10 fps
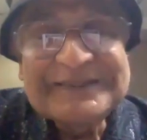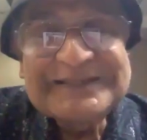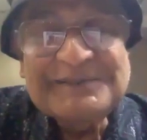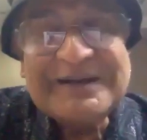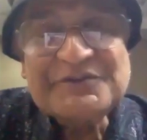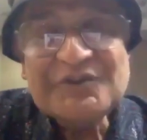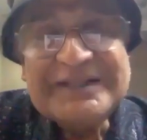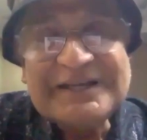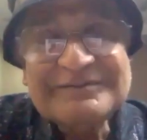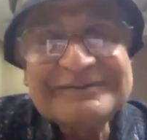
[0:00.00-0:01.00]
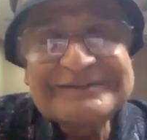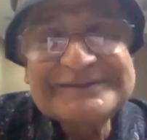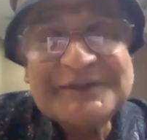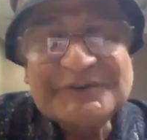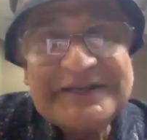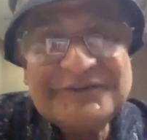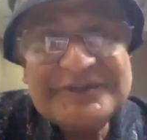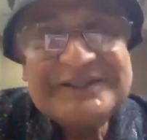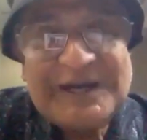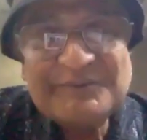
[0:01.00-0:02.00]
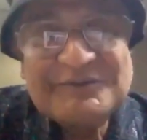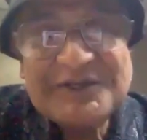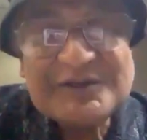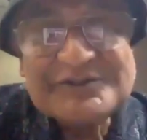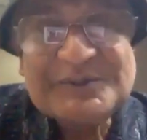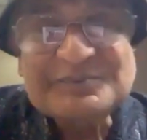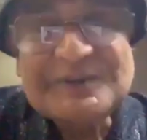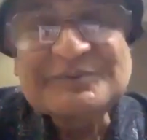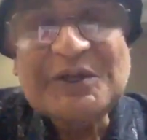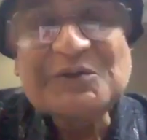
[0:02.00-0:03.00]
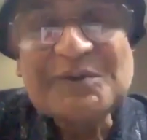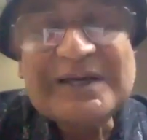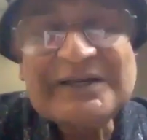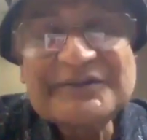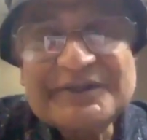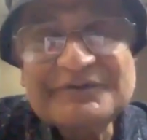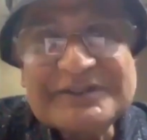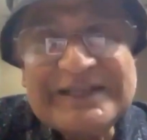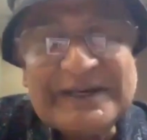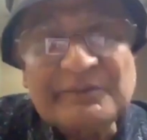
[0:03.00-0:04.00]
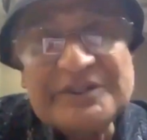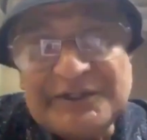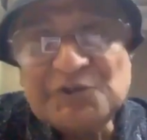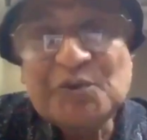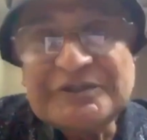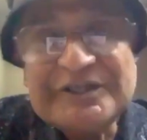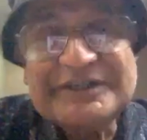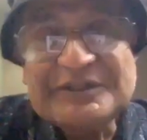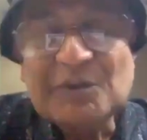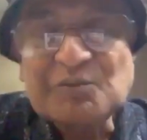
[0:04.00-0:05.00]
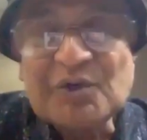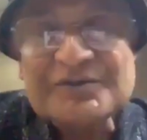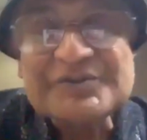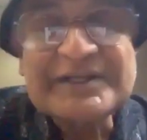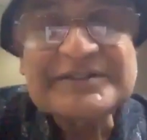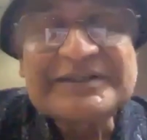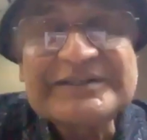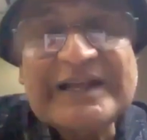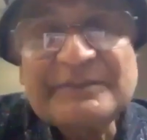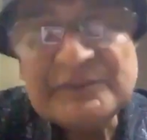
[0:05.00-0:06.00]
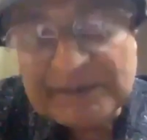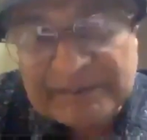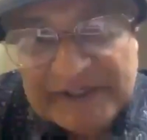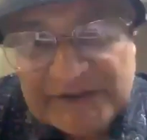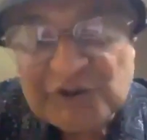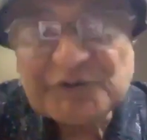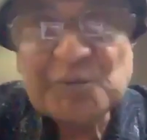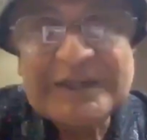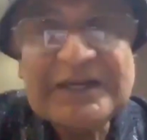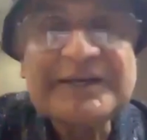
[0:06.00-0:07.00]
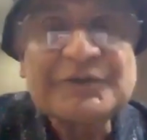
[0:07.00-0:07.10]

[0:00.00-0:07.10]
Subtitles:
Imagine that. So they did have the concept of non-locality even then. I mean, they intuited it, of course, that it had been a measured way like